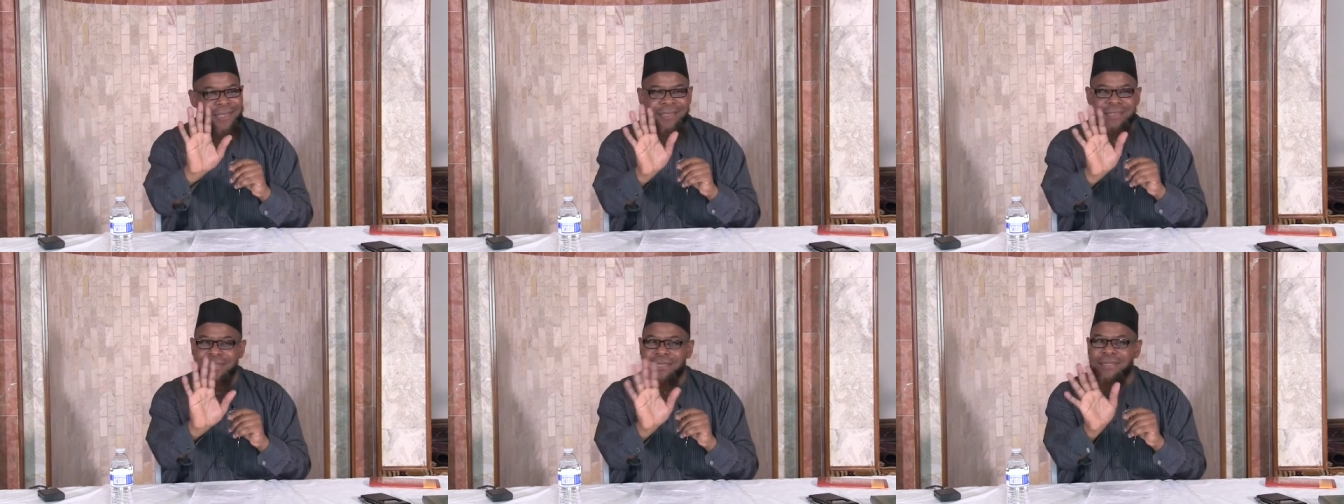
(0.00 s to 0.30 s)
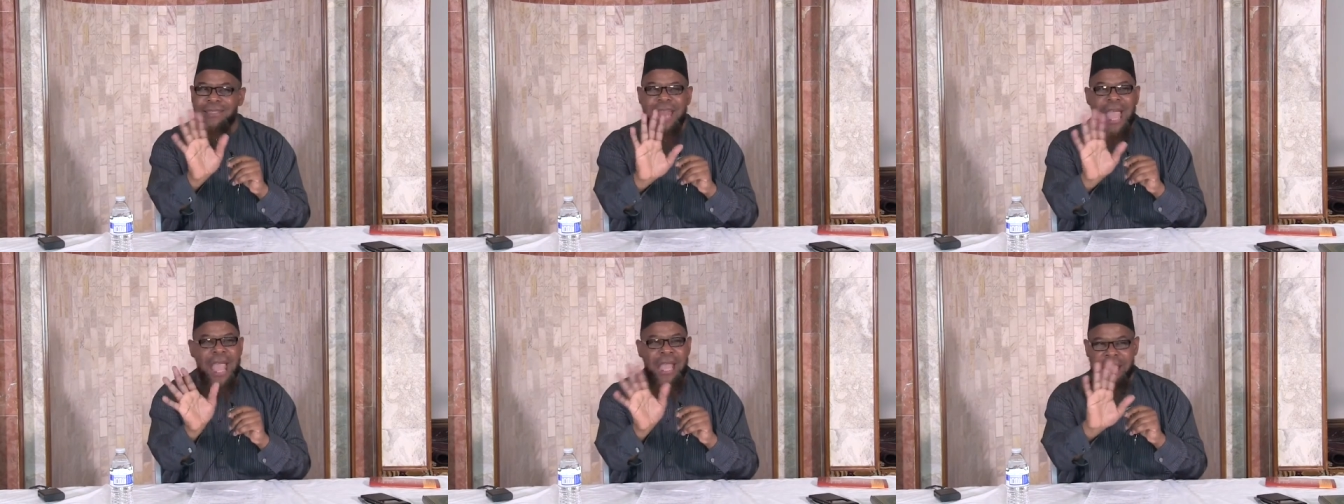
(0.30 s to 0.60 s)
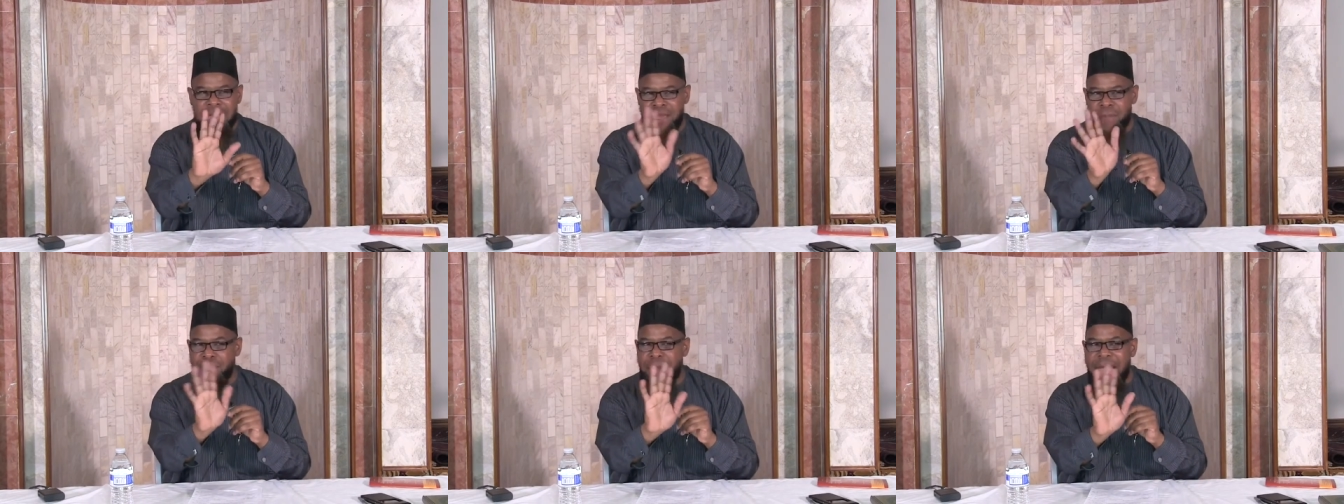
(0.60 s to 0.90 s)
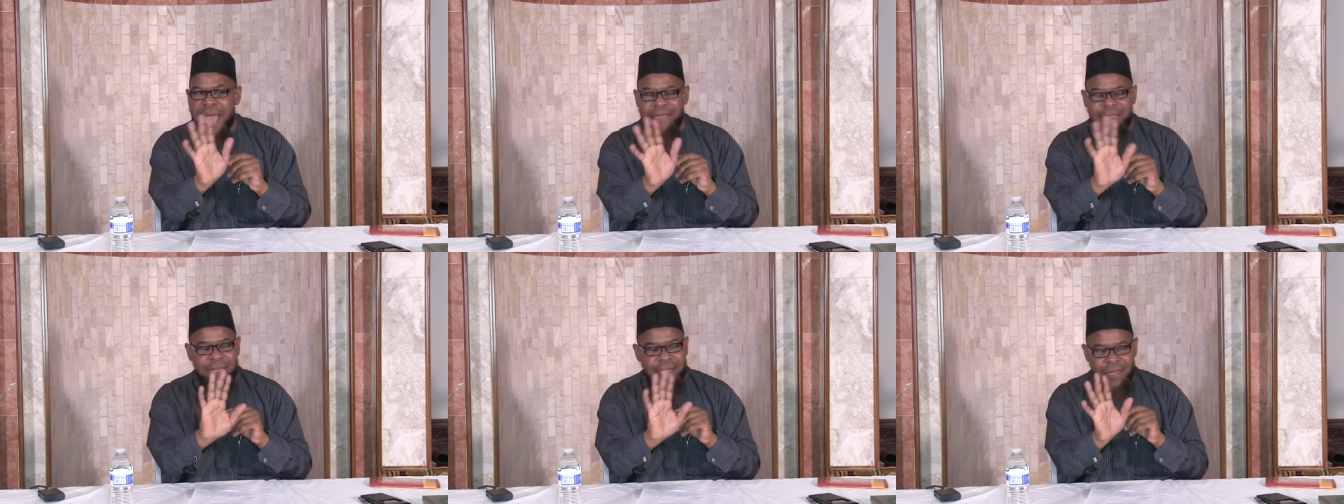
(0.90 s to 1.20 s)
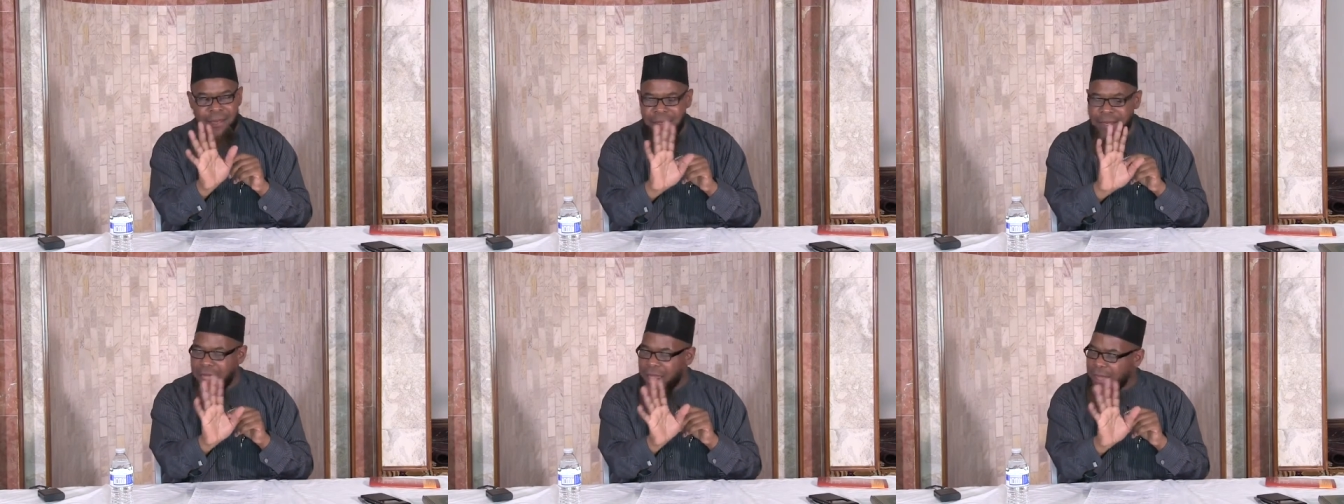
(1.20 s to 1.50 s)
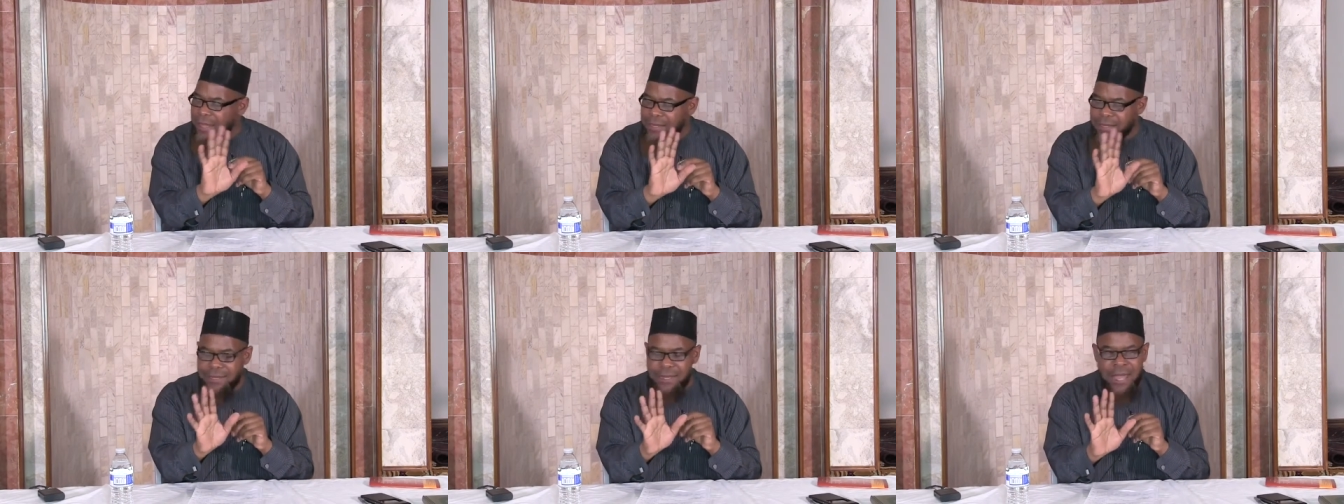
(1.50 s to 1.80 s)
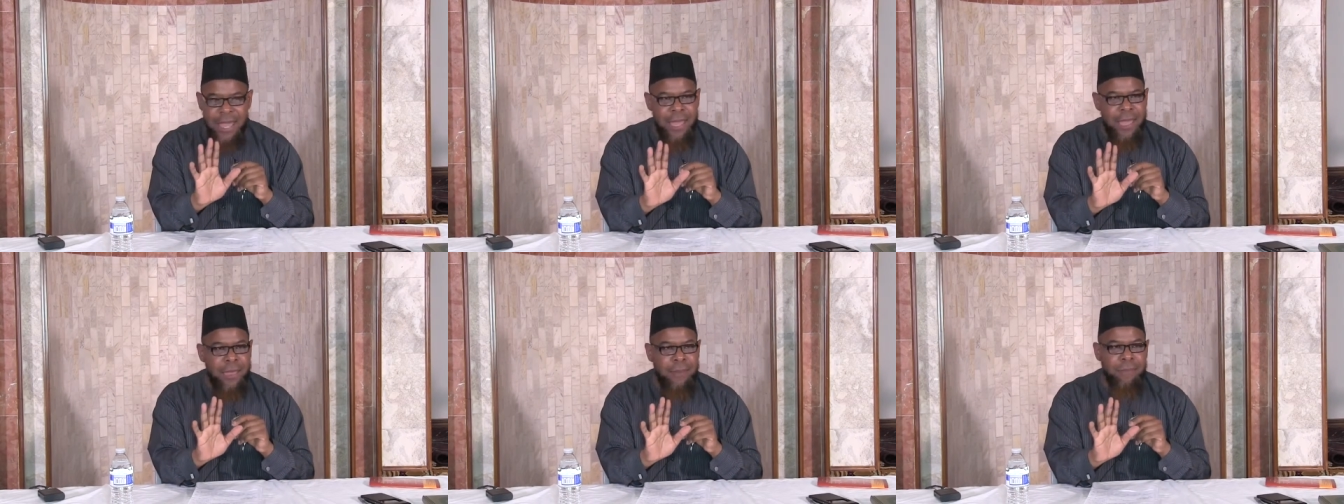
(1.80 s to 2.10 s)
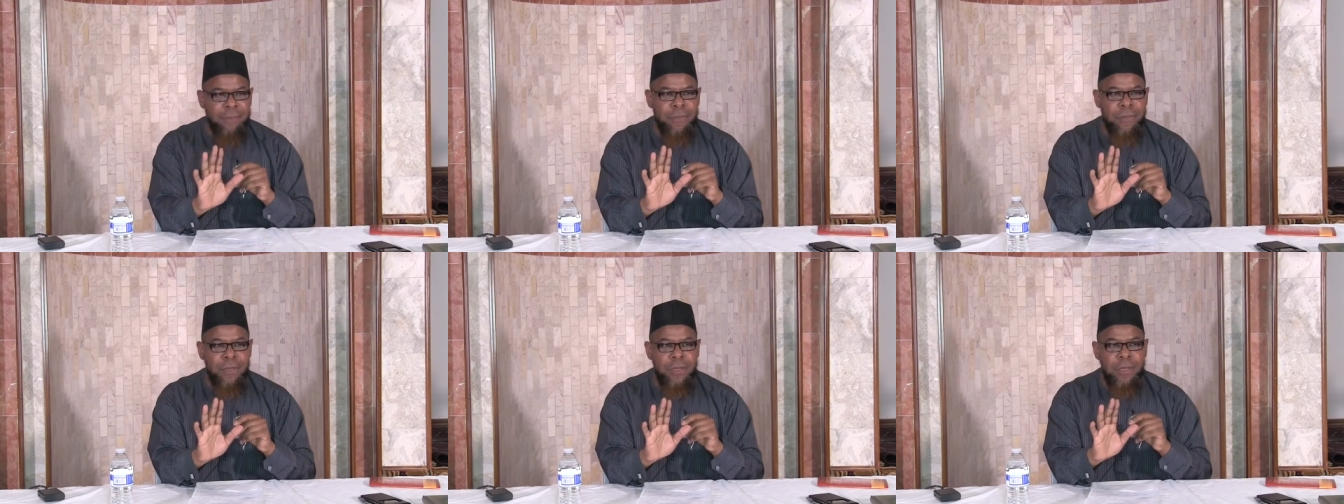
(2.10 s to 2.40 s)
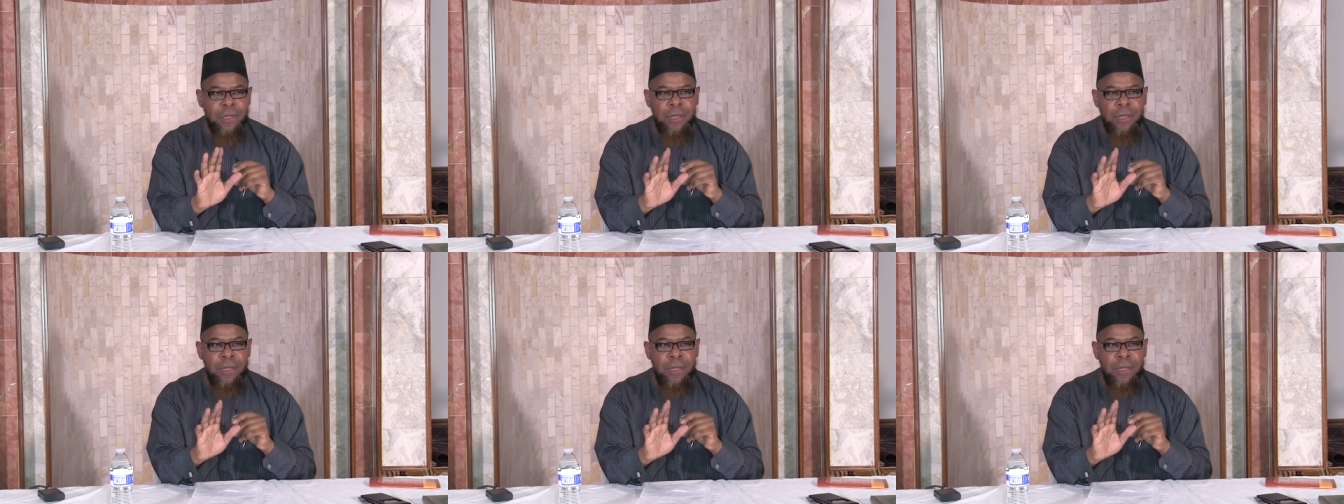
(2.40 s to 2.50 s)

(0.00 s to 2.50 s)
this is not ibadah of Islam.